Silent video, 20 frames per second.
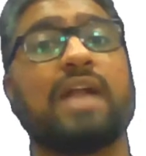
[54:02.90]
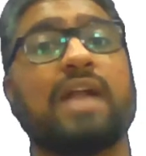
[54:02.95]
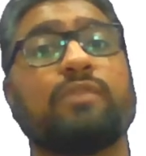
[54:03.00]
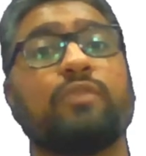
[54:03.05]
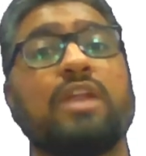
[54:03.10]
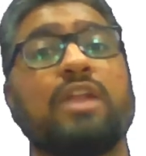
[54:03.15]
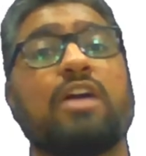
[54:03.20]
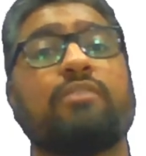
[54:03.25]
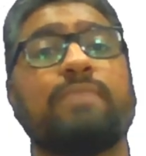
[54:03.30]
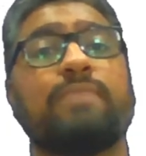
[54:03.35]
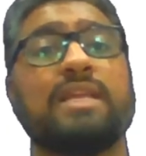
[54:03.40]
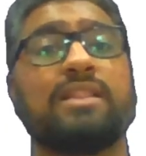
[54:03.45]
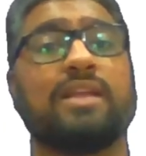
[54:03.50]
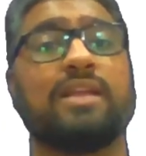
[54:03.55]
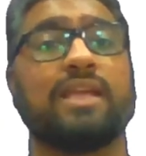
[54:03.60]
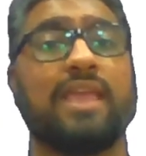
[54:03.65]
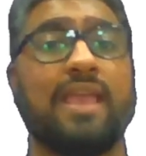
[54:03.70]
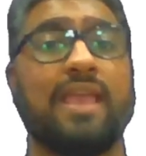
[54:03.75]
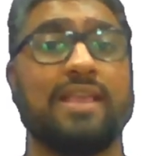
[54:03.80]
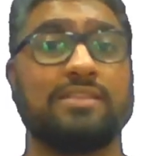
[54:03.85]
would have been
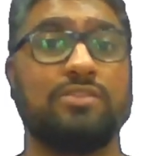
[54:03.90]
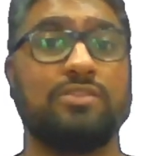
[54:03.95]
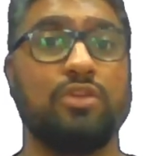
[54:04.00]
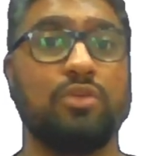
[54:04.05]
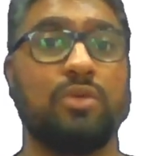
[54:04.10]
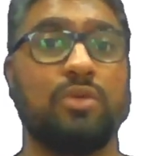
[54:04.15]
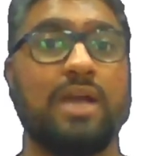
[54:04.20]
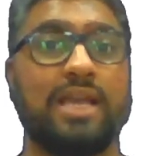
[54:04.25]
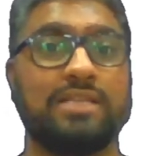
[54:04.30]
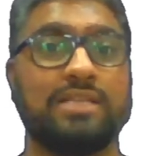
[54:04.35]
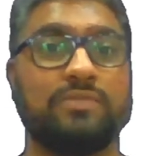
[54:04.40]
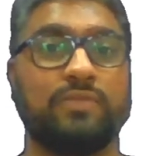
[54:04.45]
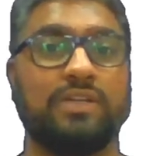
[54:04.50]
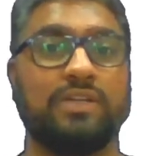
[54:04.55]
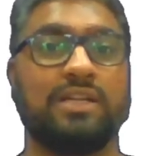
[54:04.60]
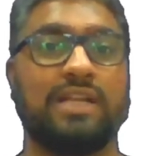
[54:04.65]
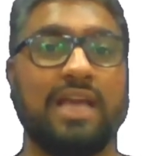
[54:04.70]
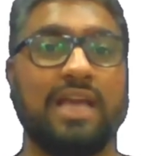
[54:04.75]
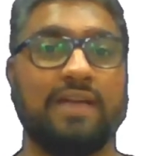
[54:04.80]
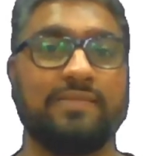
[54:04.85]
the case, you guys
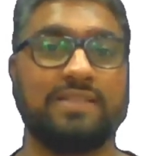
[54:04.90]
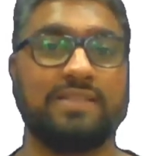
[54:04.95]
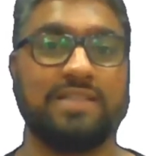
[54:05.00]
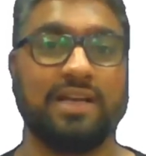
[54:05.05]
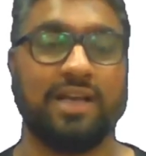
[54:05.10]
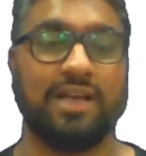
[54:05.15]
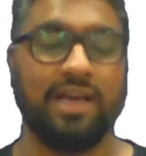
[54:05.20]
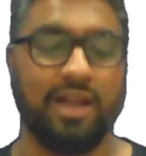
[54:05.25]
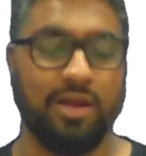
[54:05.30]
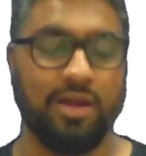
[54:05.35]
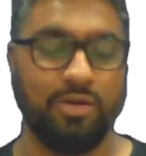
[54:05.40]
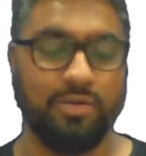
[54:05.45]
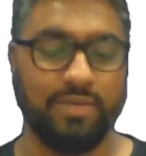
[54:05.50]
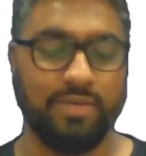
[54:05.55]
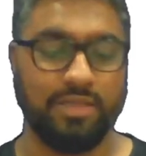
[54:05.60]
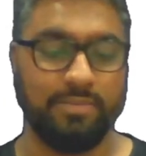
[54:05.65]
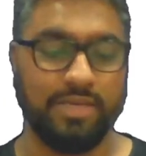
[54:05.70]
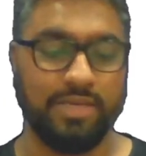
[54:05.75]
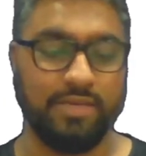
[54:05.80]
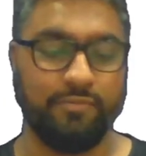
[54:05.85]
wouldn't have stuck around
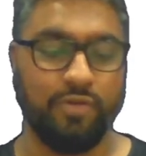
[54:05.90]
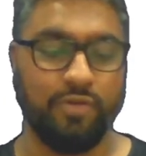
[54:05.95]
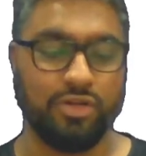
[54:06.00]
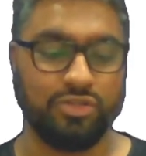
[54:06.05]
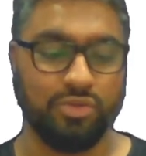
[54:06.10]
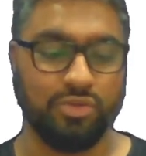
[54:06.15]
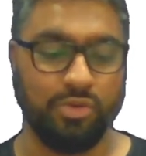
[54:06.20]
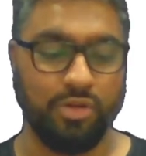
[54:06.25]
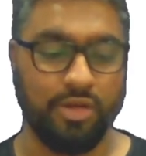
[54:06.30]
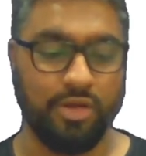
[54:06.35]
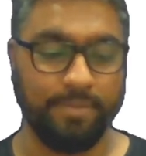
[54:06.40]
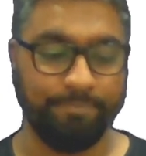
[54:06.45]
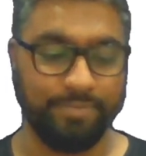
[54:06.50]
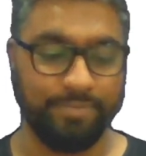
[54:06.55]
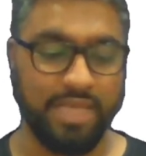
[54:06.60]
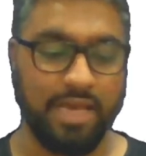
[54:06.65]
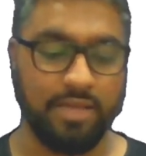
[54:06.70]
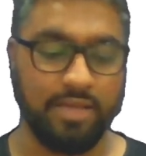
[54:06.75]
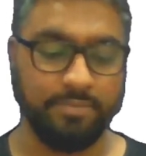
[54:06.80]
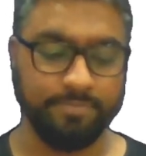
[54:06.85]
with me for so long.
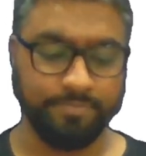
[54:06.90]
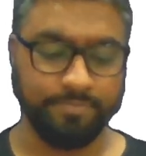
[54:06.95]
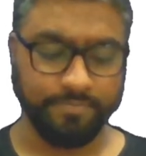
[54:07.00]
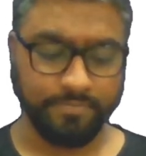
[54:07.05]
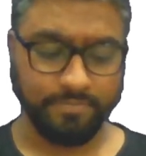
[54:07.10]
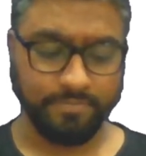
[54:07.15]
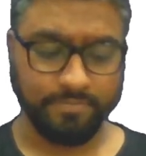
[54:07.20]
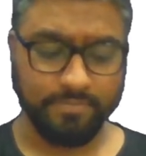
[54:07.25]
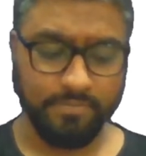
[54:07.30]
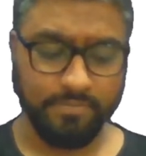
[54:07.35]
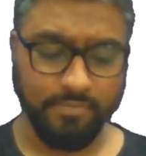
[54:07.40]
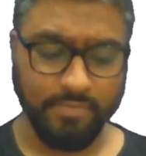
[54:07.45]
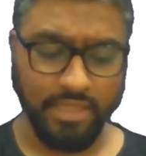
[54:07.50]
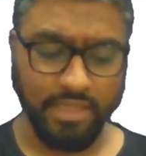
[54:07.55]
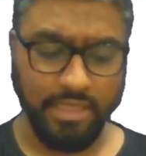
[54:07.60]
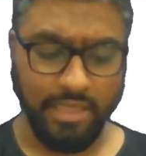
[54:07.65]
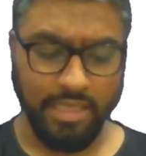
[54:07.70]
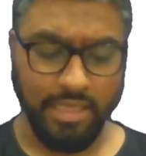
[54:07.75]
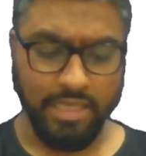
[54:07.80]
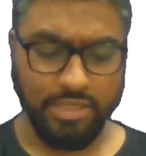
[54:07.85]
Yeah.
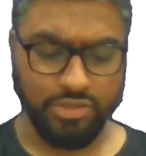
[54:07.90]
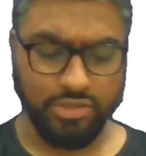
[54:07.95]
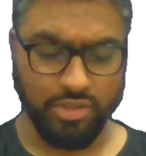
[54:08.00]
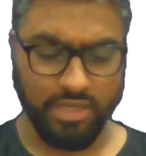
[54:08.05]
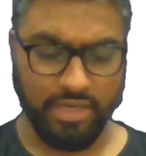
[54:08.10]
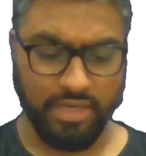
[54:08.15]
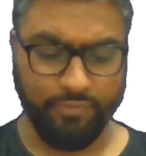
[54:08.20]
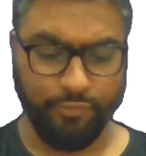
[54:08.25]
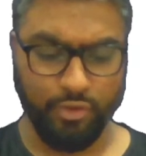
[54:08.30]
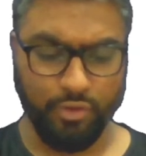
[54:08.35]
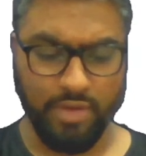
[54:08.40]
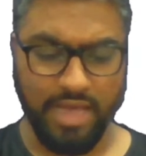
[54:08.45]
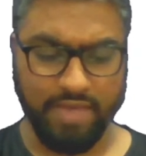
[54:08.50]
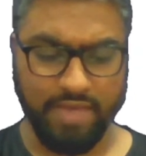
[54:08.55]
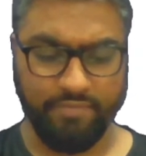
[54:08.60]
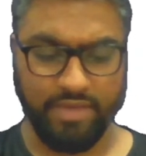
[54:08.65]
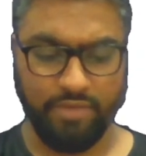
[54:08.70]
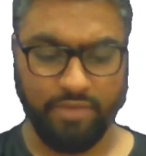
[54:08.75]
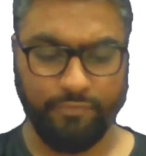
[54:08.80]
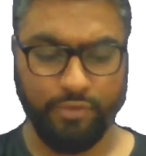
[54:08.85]
So if you
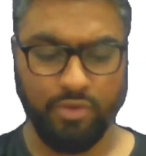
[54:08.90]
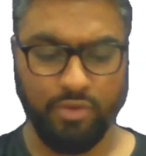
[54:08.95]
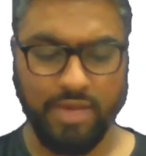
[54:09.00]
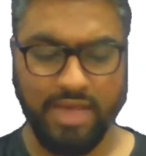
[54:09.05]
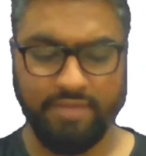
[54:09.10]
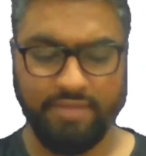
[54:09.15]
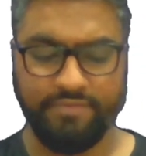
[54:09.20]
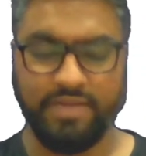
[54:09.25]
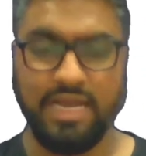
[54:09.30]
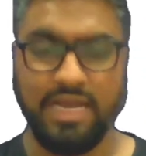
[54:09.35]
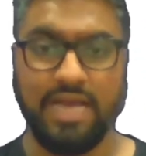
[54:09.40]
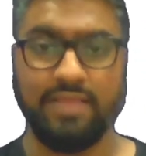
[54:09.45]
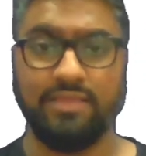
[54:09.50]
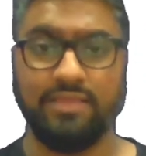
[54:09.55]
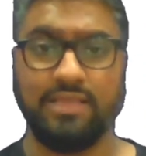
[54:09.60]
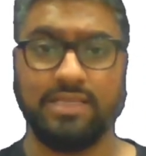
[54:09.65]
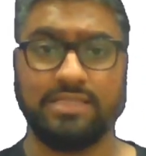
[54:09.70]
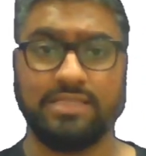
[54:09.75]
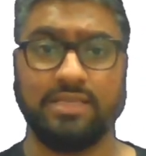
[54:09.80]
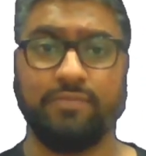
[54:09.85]
have done
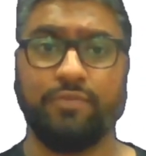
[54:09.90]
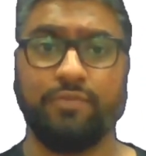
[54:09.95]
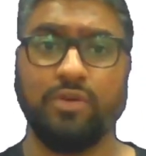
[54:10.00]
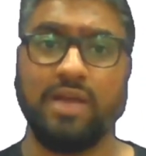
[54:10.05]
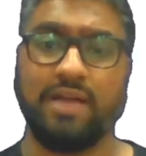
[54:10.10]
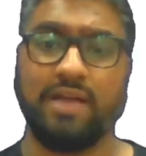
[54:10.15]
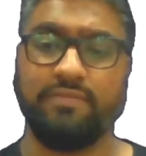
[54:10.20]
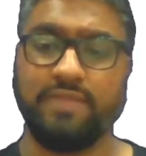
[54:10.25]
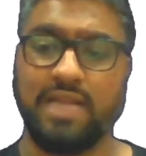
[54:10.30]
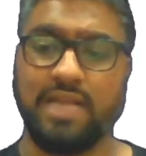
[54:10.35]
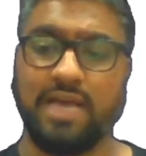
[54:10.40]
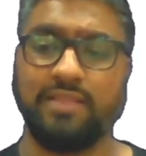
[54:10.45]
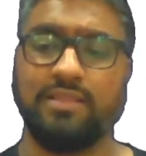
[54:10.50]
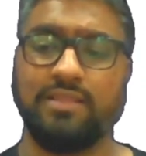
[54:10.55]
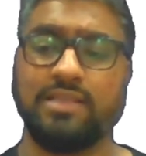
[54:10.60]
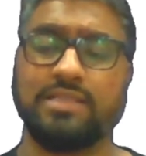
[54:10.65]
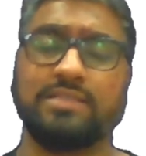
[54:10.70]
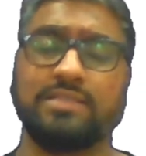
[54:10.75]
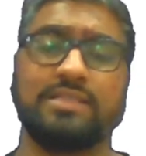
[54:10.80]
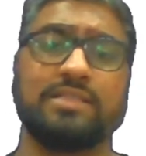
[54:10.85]
this,
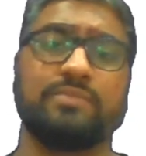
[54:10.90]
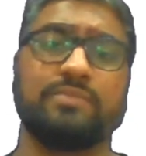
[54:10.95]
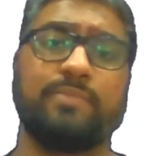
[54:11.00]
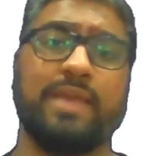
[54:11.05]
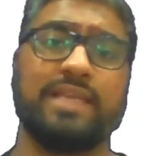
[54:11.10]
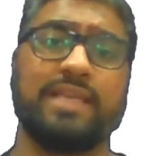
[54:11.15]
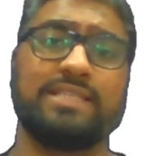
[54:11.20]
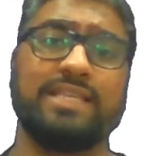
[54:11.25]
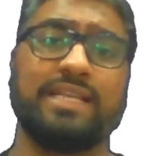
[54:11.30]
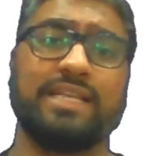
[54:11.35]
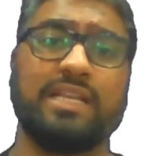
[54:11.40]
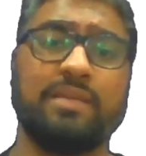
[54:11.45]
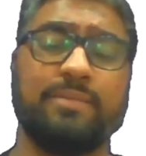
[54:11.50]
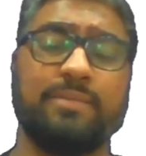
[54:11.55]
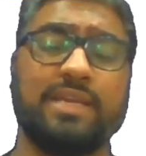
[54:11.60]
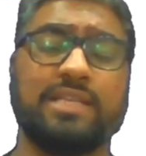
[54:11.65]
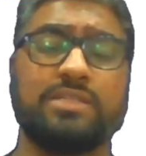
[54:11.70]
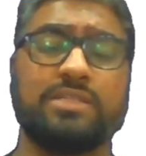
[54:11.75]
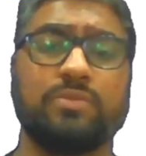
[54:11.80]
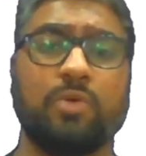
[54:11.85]
this basically
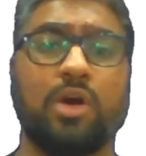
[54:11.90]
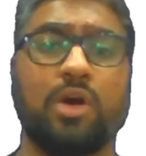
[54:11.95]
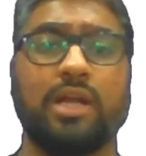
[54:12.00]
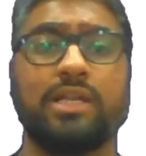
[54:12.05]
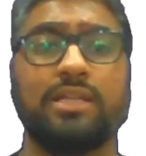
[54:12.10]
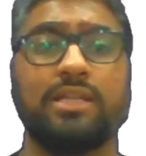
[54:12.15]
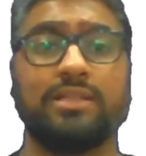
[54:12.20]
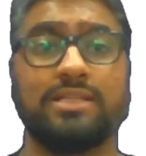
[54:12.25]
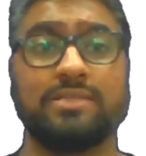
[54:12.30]
means what?